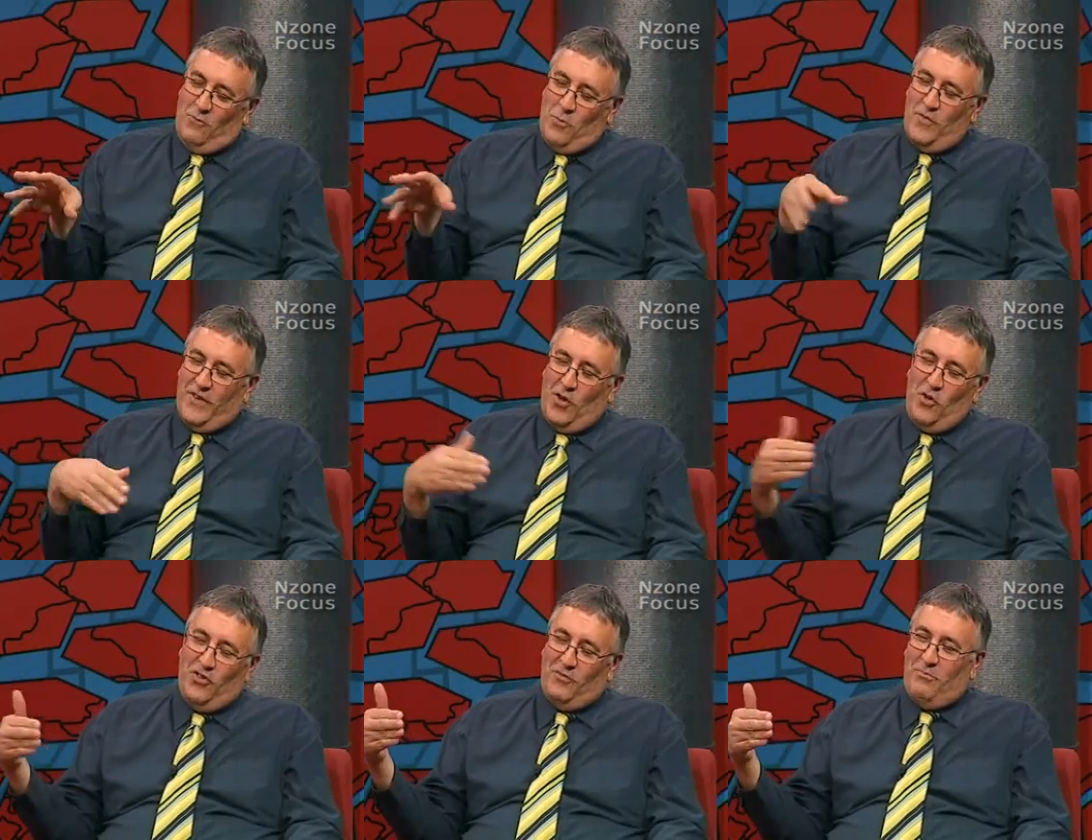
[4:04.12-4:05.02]
moving
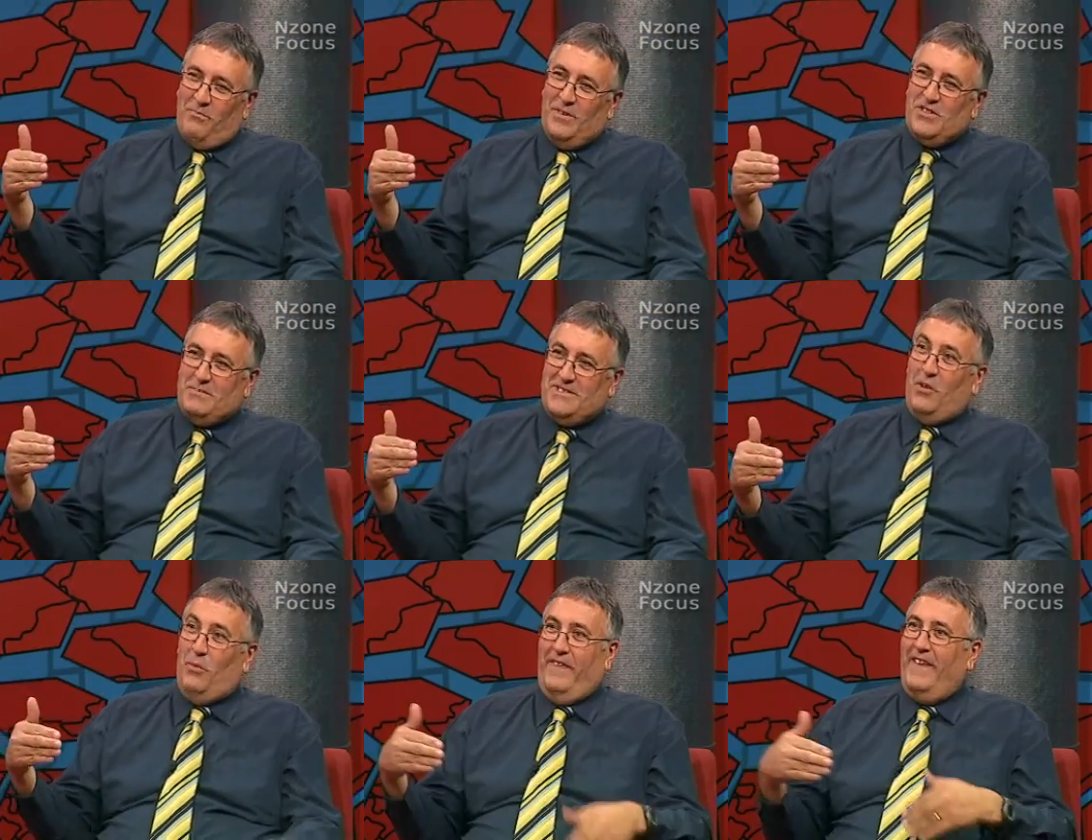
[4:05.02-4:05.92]
on, Bishop
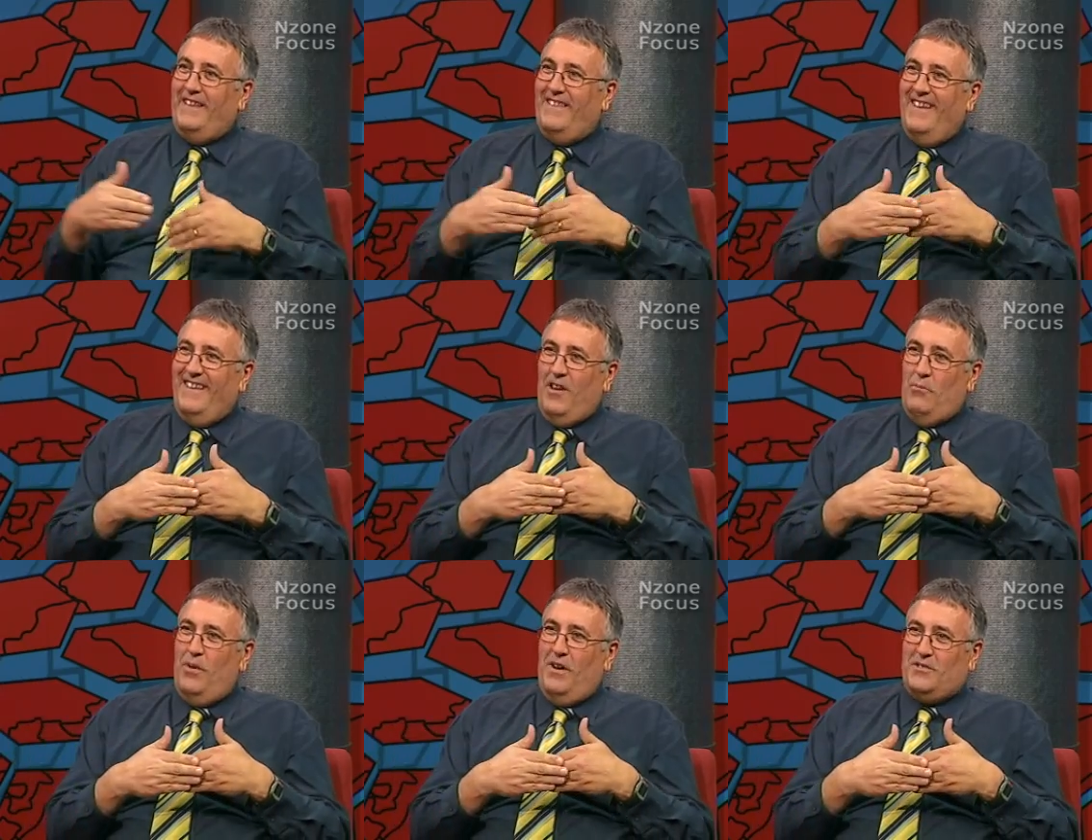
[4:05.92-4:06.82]
Selwyn then
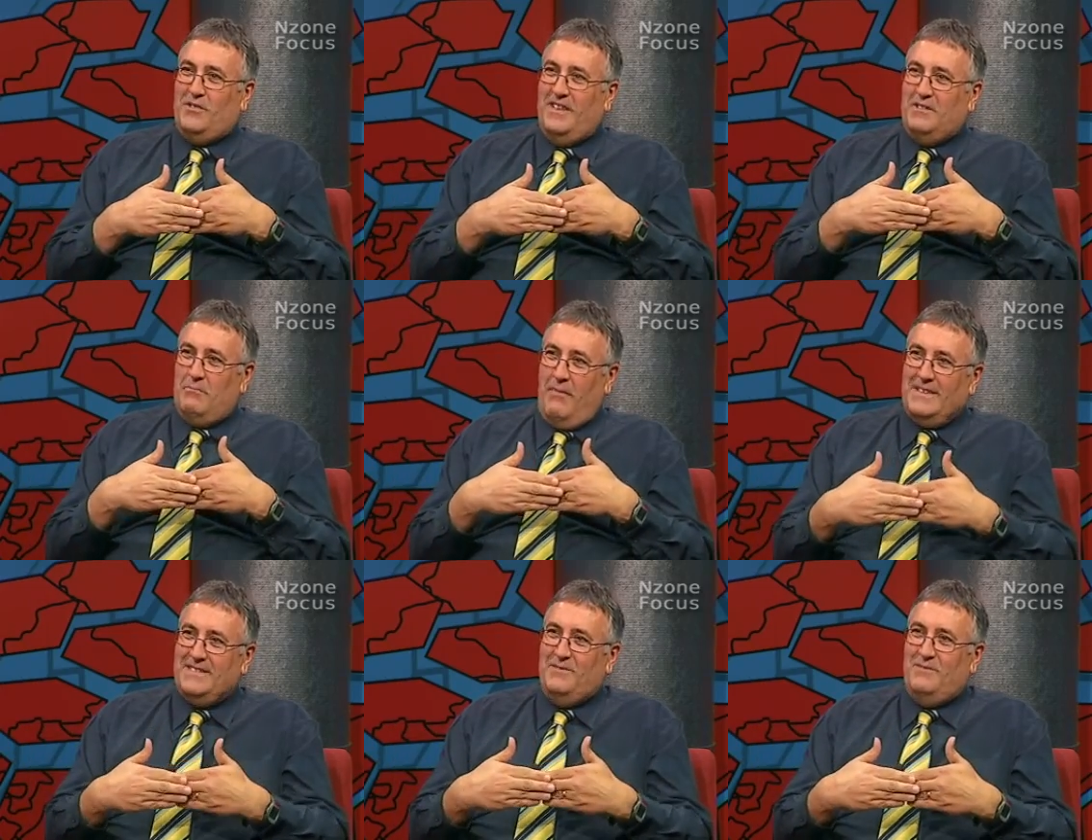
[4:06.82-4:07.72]
embarked on his
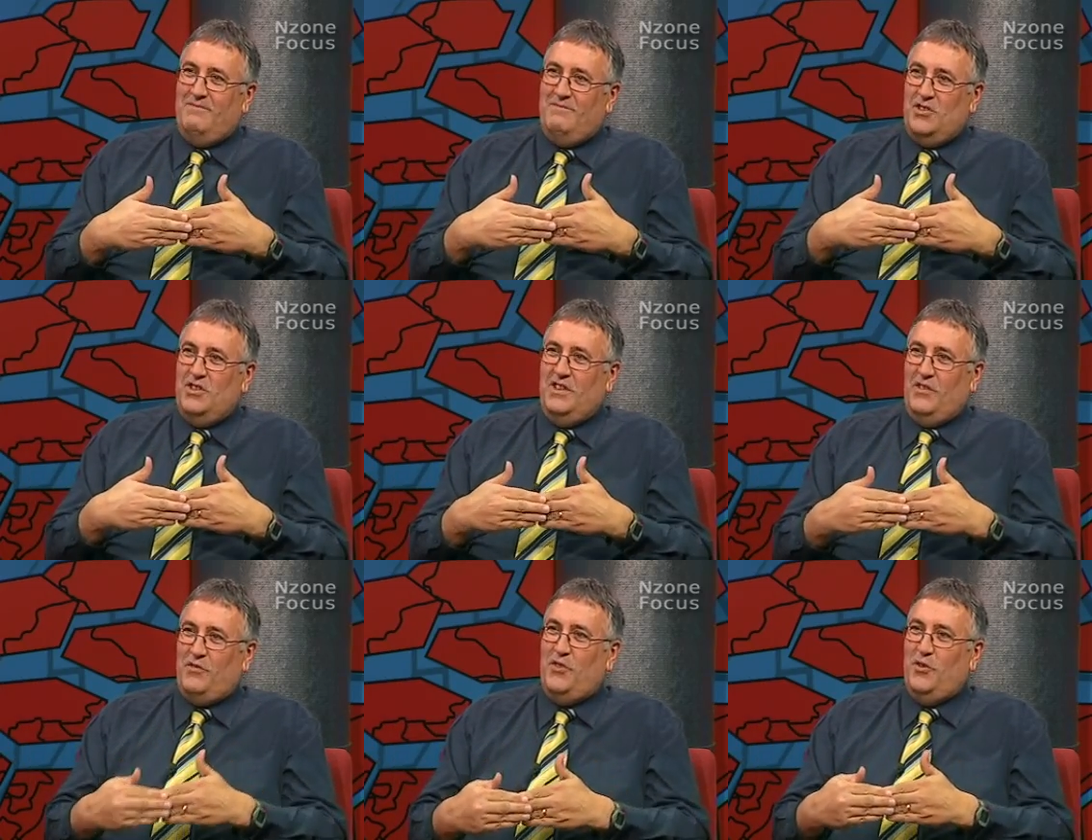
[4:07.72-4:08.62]
massive journey
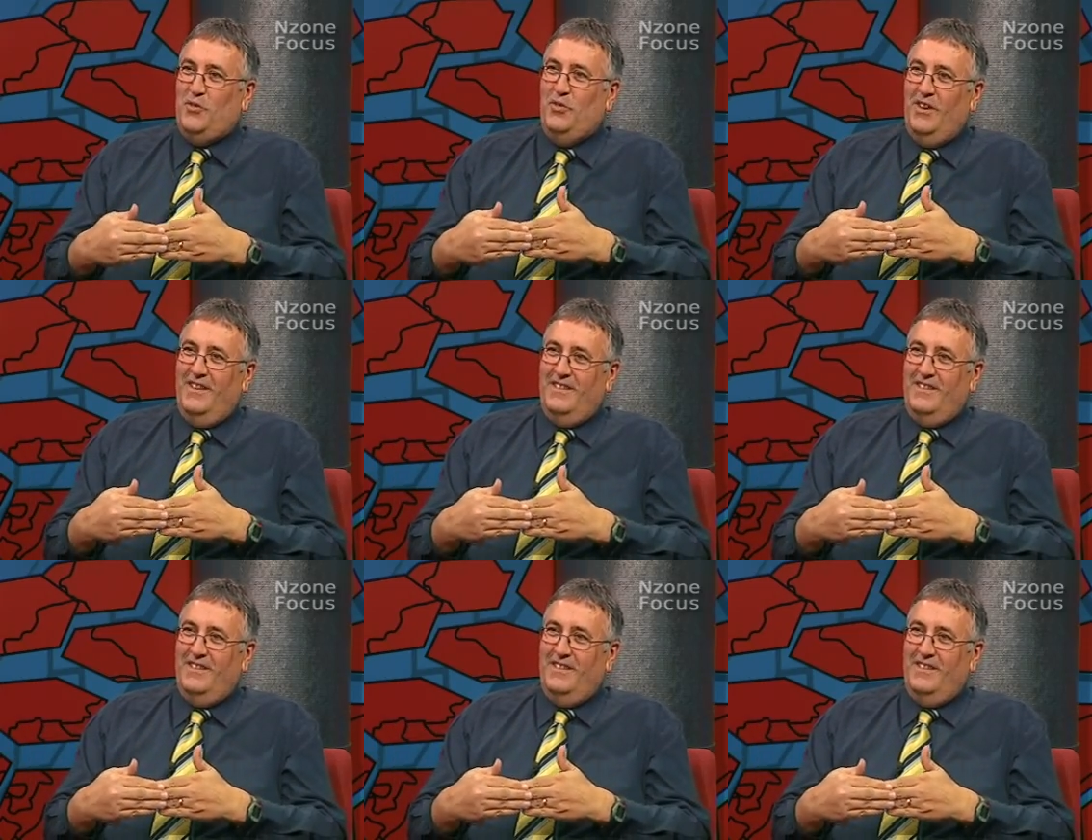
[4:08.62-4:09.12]
through